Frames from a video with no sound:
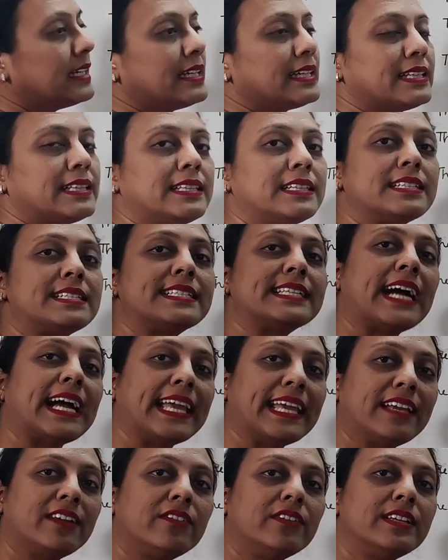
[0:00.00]
The
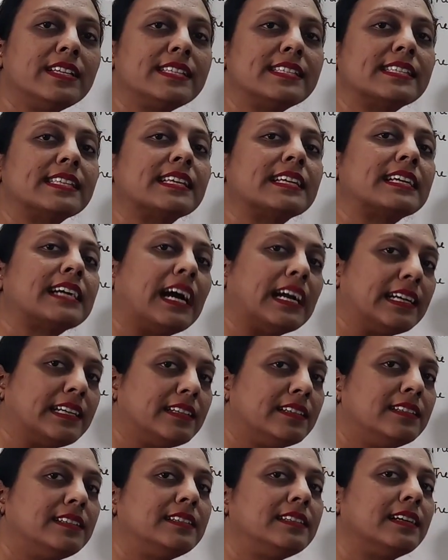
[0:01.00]
tigress
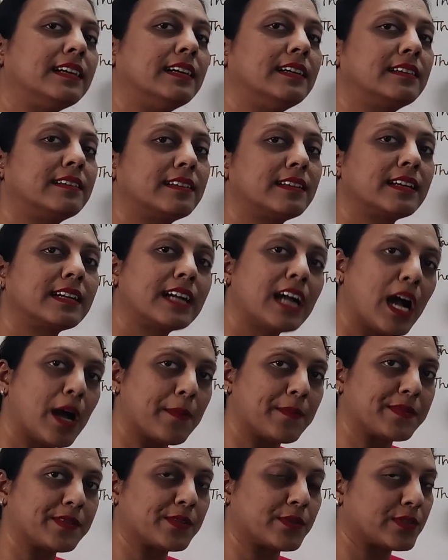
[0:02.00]
cuddled her
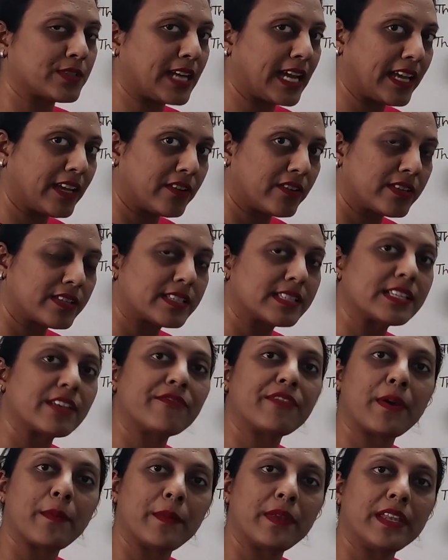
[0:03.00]
cubs. So tigress is a
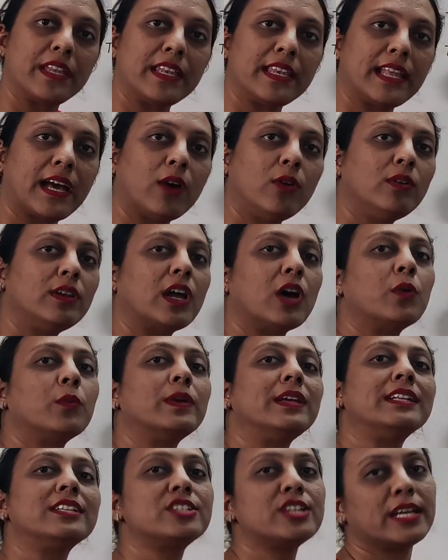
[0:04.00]
feminine noun. Now
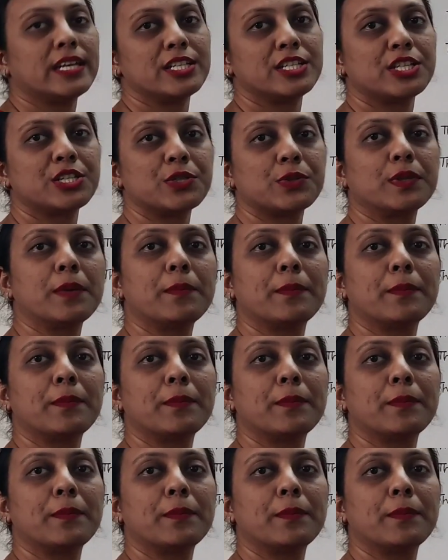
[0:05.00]
we change it to the